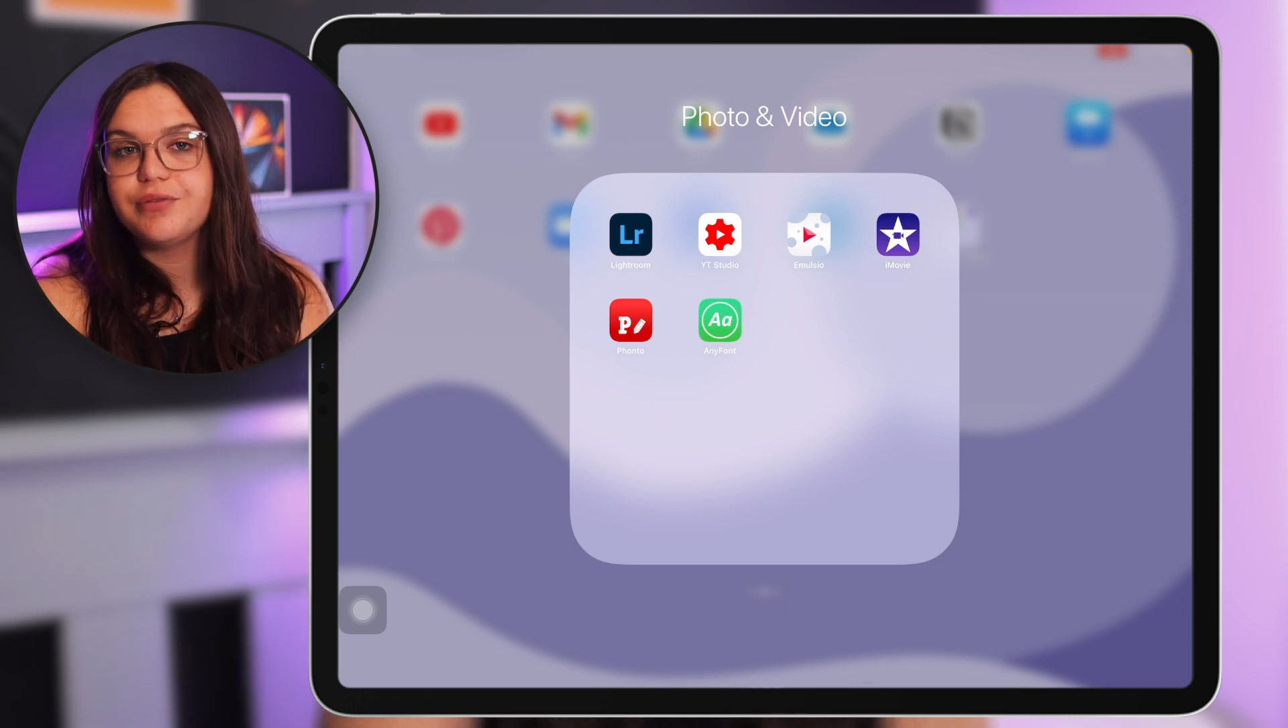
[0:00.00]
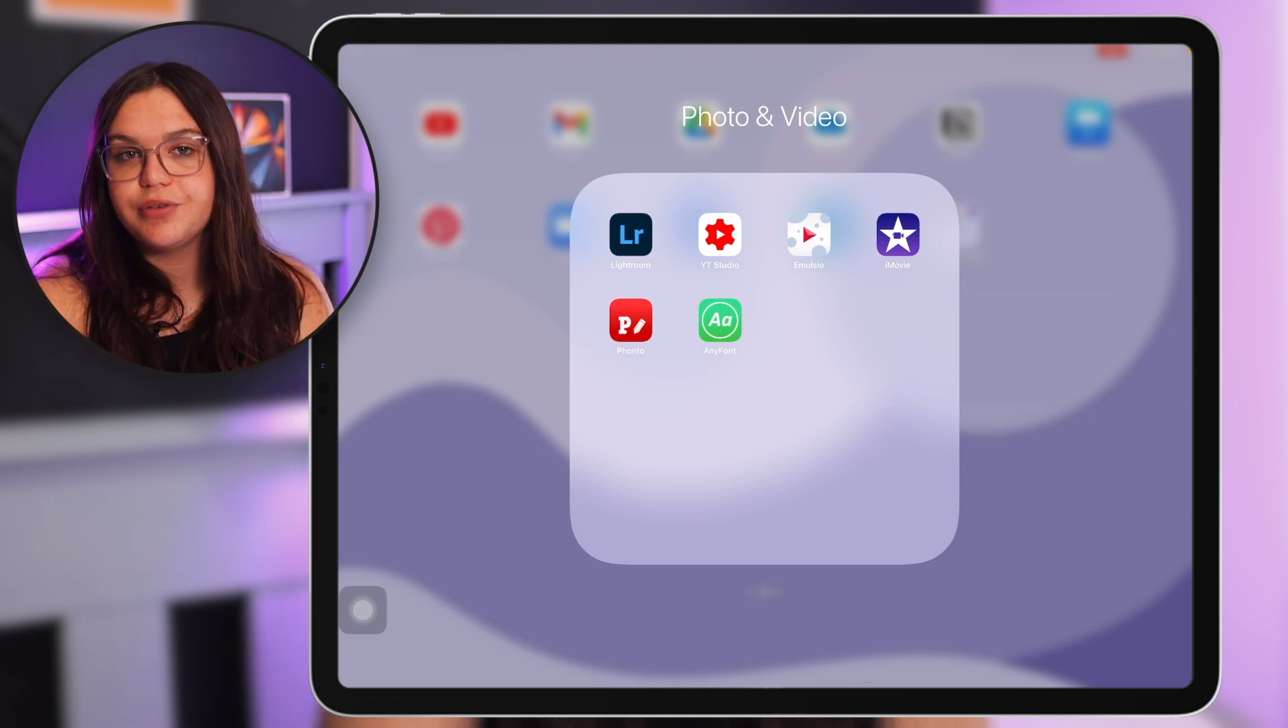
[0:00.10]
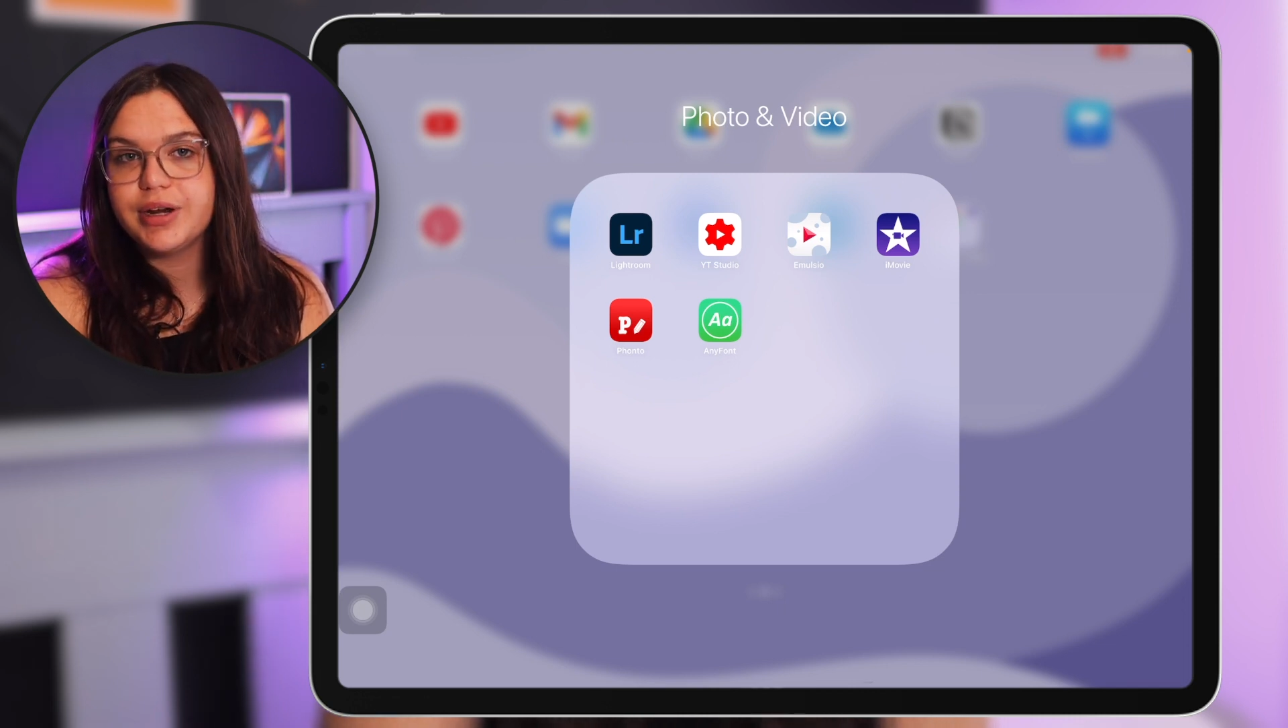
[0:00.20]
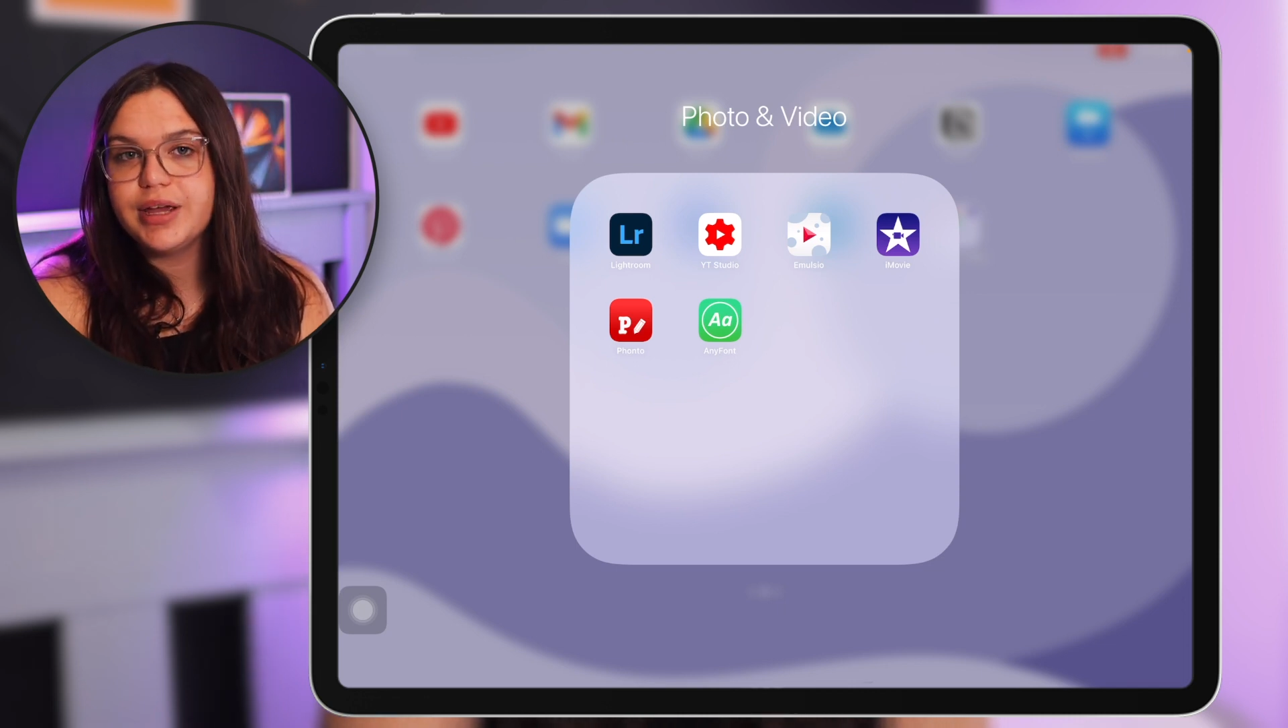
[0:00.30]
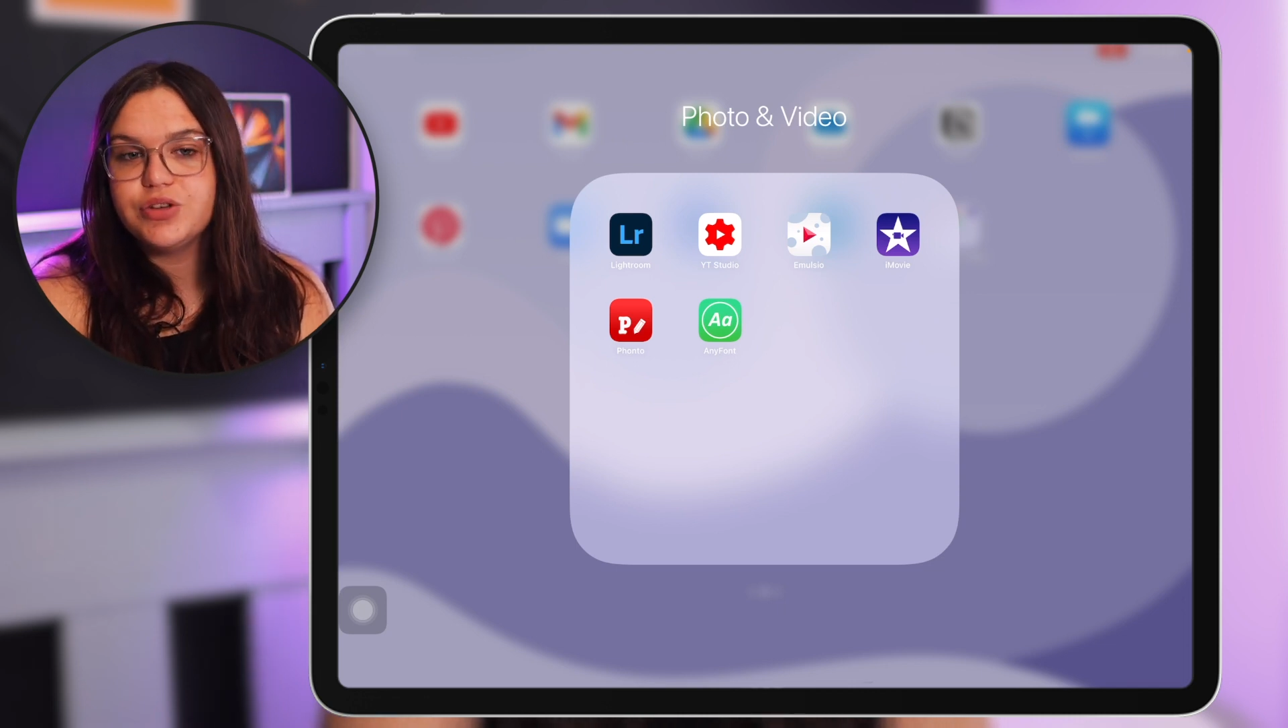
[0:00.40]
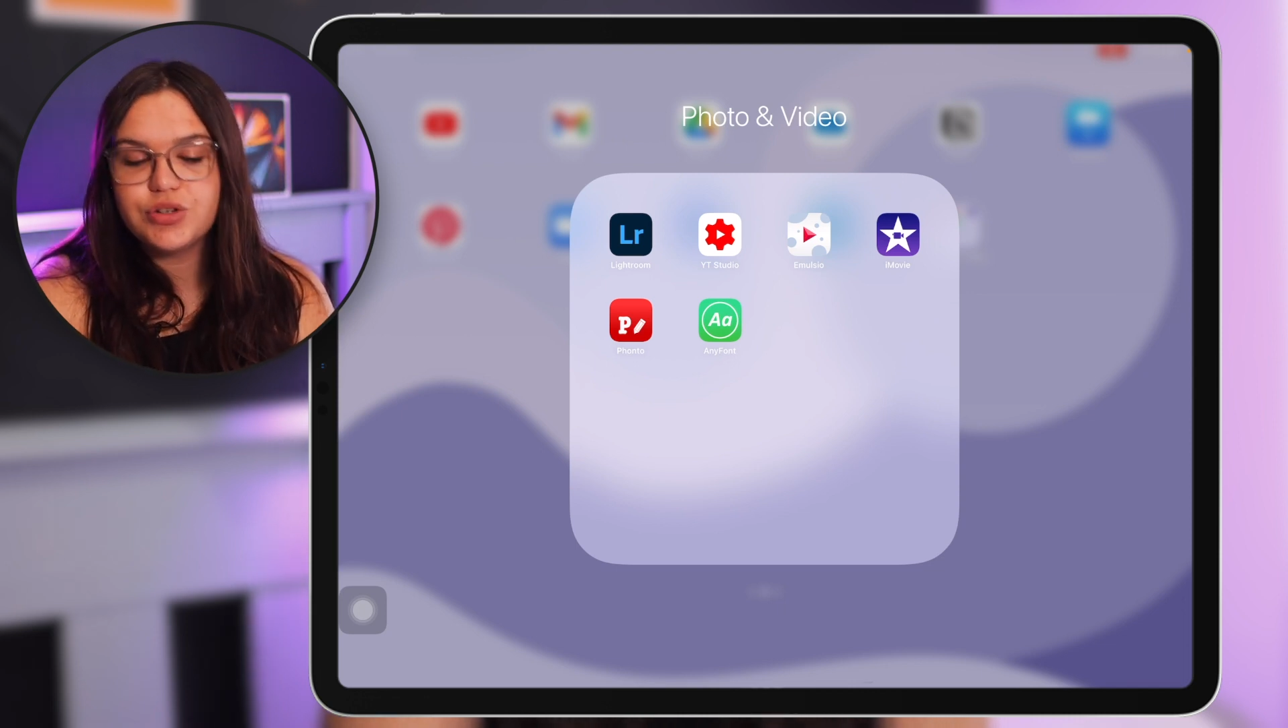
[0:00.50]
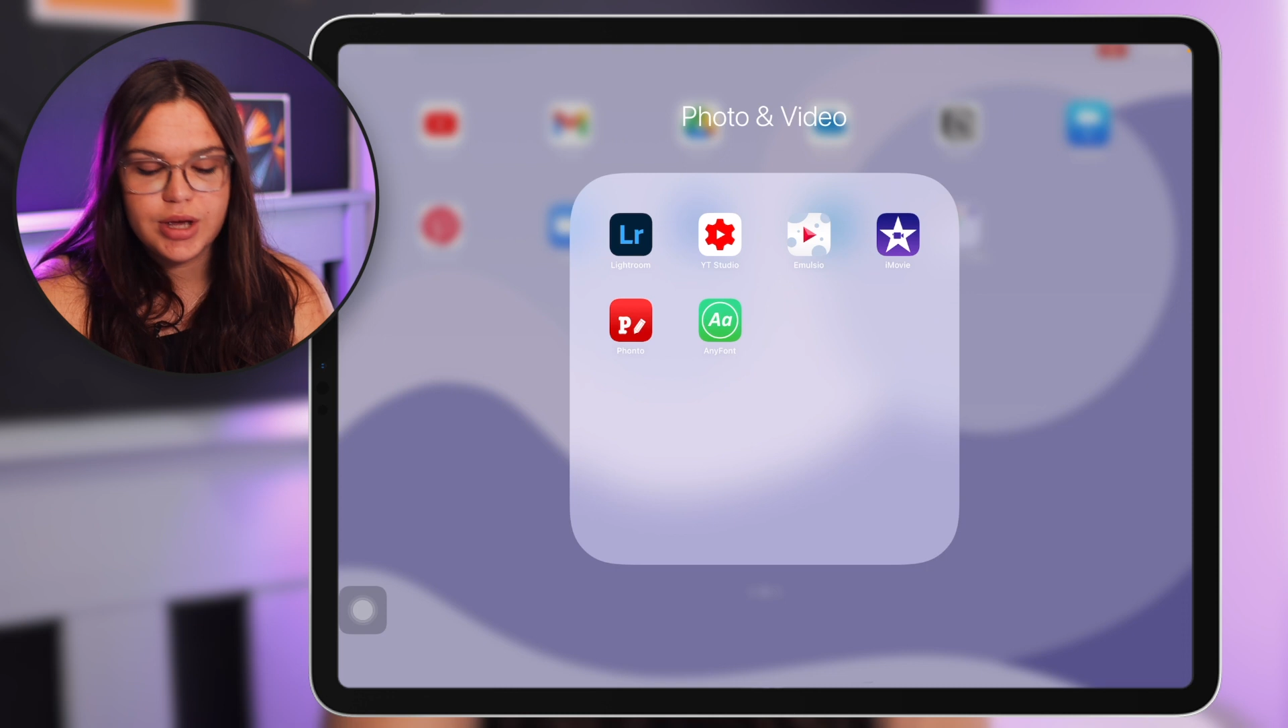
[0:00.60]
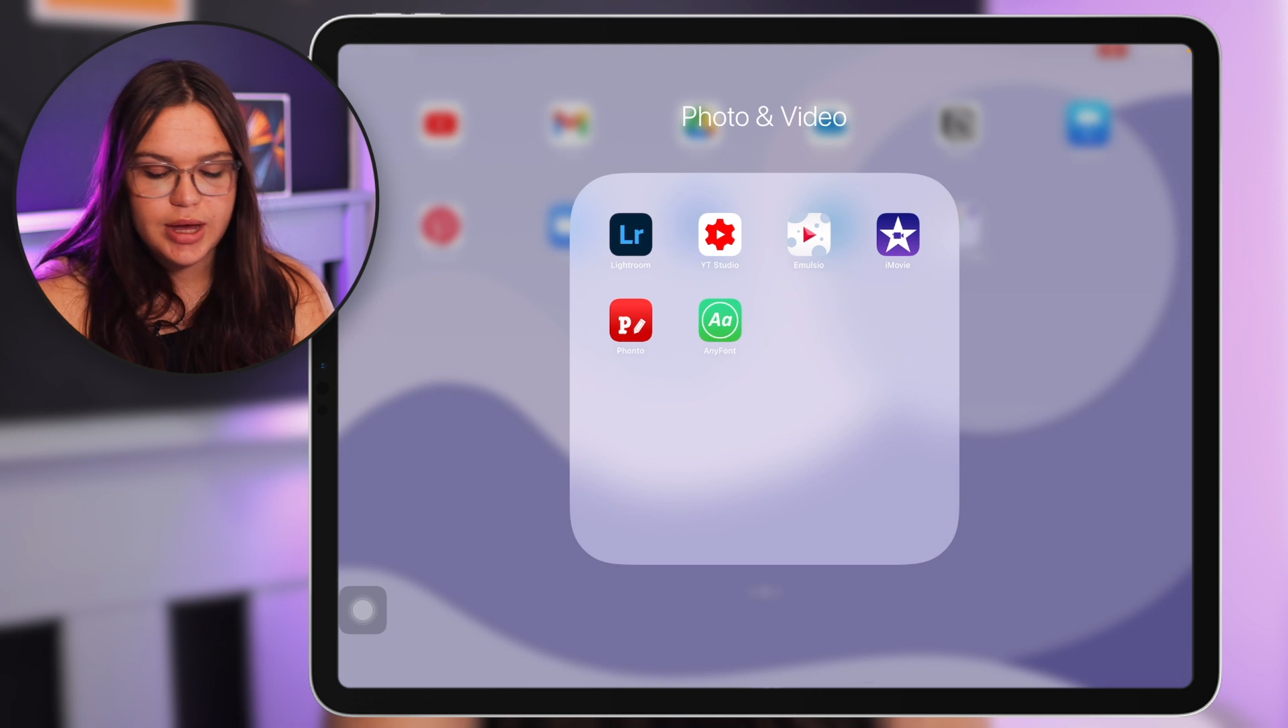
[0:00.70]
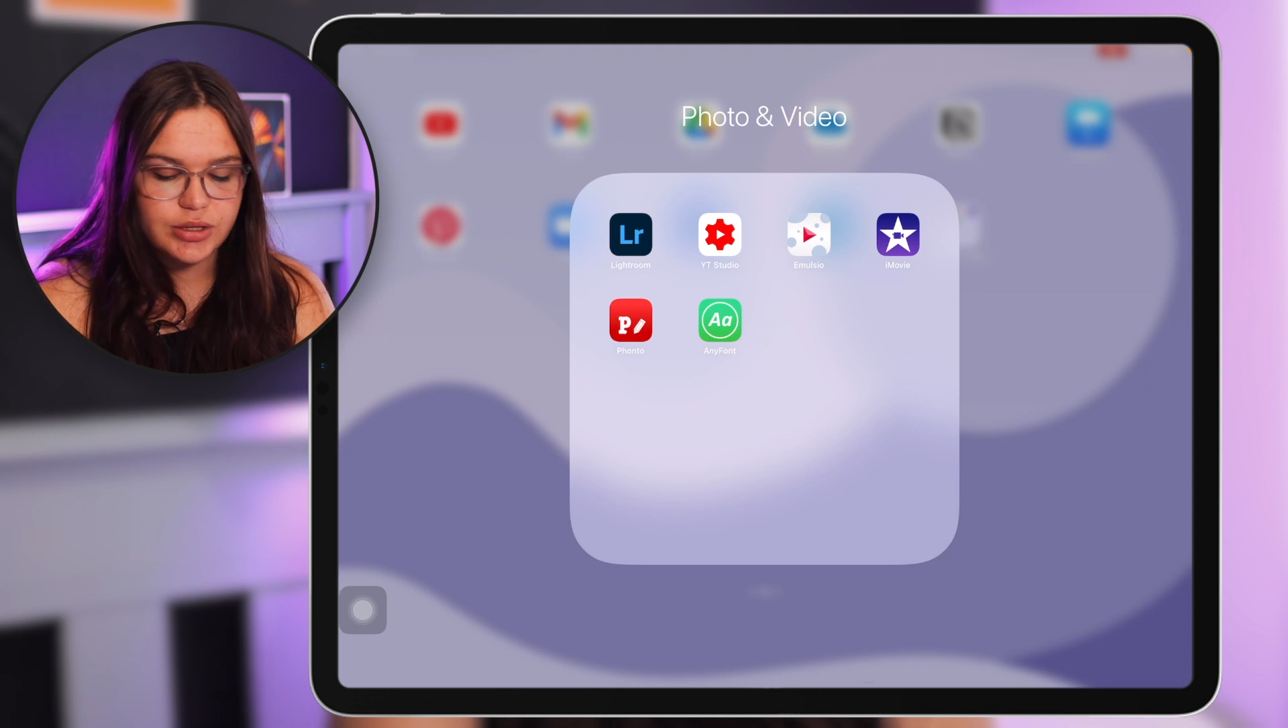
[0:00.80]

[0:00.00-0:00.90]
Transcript: footage.